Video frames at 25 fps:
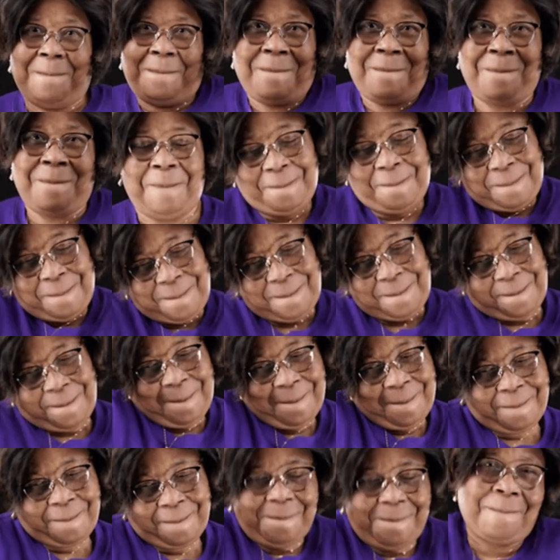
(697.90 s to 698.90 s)
All
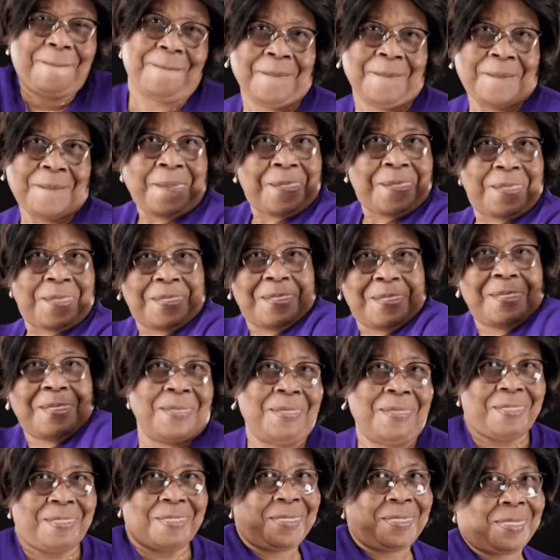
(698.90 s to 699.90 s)
right.
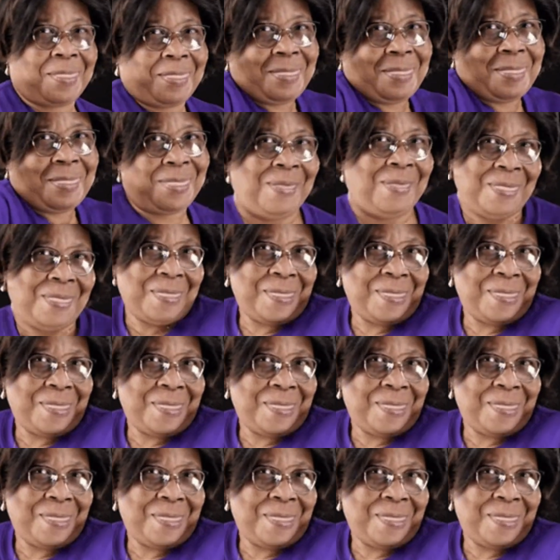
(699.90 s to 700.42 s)
Till next